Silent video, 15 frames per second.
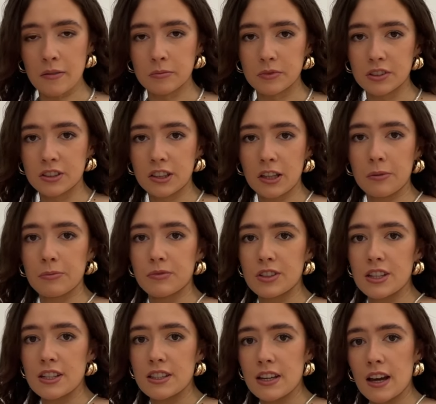seam
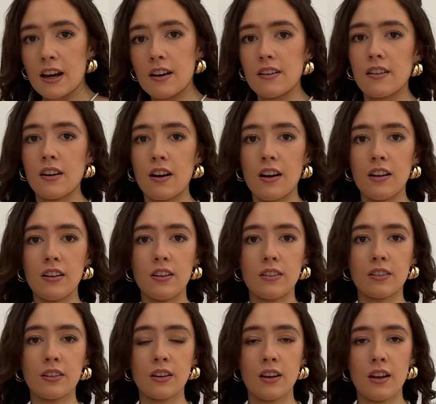detail
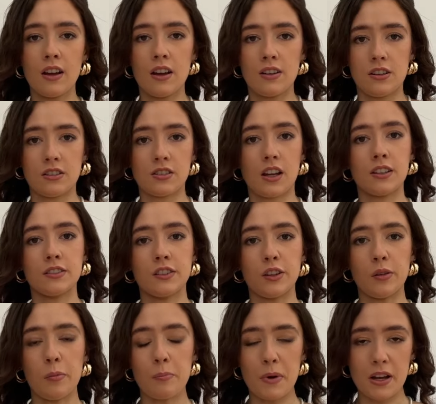along just under
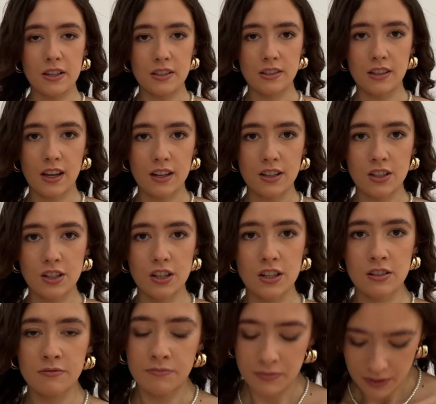the bust
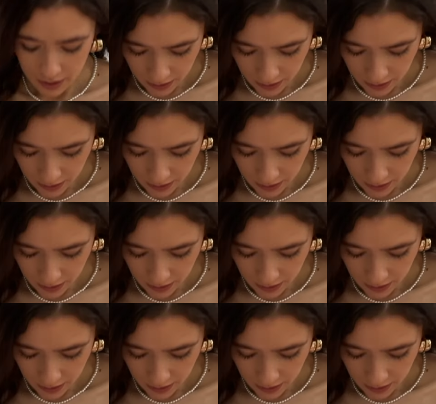section,